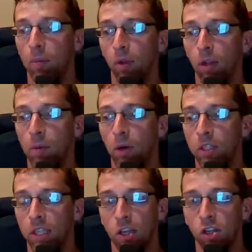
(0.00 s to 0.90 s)
pull-up bar
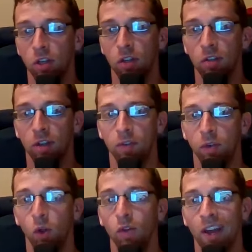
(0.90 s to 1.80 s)
station. If
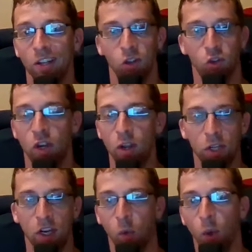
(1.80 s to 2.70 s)
all you've got is a tree, you
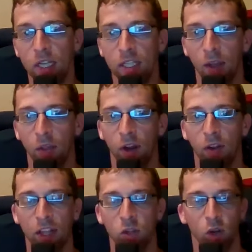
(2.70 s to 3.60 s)
take your rings out
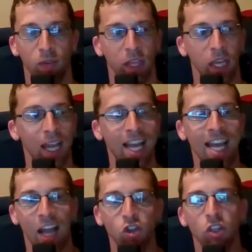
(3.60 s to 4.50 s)
there, that sort of a thing,
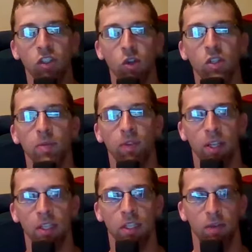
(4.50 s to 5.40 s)
and just do some
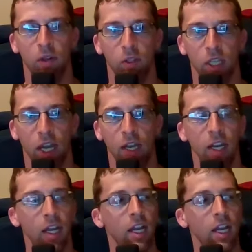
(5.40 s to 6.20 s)
fun stuff outside.